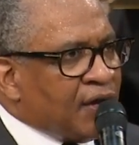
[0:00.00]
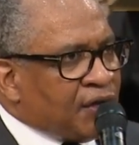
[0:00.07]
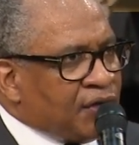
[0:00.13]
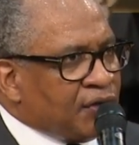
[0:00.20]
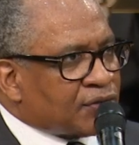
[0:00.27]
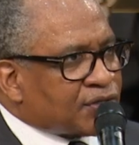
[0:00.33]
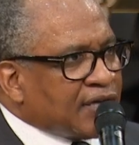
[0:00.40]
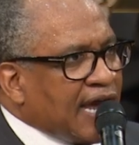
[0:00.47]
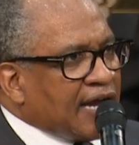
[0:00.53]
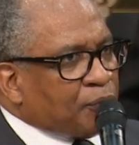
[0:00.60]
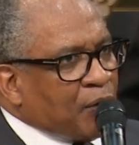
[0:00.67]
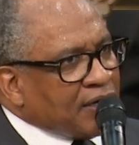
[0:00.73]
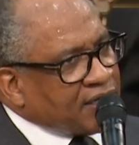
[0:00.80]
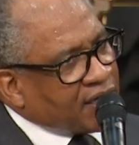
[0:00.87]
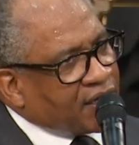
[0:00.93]
You said
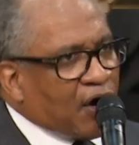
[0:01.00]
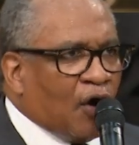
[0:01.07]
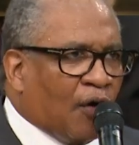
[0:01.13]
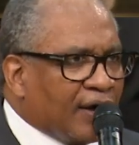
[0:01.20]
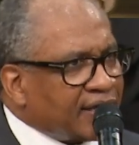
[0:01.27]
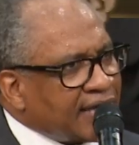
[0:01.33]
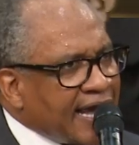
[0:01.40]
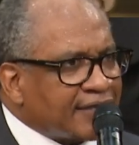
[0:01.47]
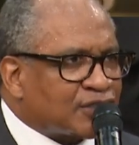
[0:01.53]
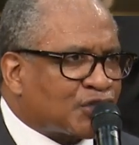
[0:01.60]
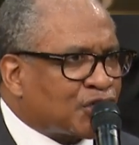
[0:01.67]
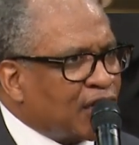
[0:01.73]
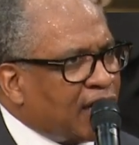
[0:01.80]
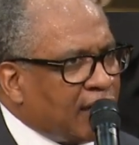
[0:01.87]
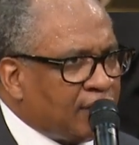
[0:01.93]
when the going gets
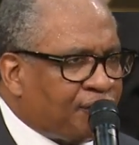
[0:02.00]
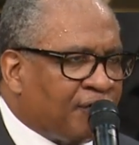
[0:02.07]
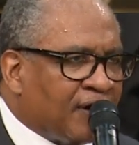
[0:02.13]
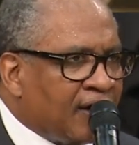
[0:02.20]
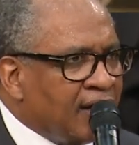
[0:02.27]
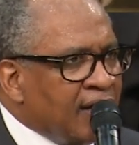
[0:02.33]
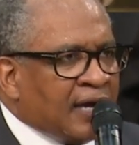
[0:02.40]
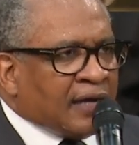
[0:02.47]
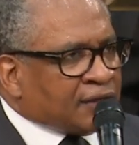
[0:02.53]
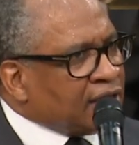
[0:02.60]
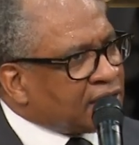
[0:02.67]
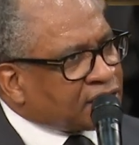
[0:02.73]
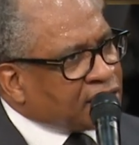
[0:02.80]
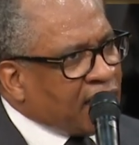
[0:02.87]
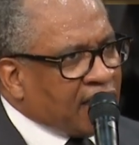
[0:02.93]
tough,
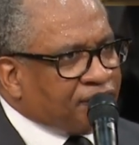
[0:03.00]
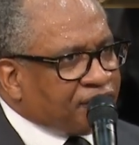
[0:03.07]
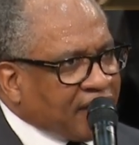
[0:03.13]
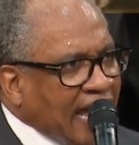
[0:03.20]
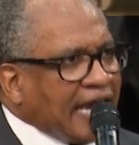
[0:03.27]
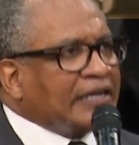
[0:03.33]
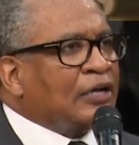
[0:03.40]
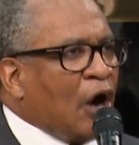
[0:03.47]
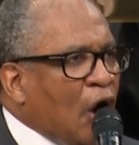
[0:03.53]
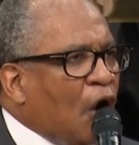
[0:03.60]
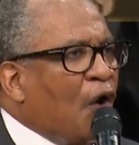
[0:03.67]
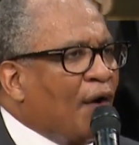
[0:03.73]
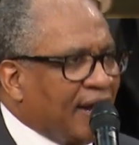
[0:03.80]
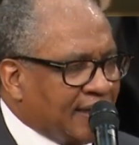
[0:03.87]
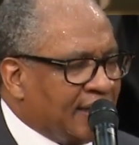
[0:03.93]
the tough get
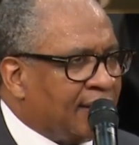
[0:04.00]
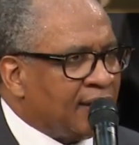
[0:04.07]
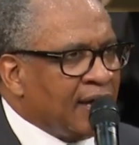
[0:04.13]
going.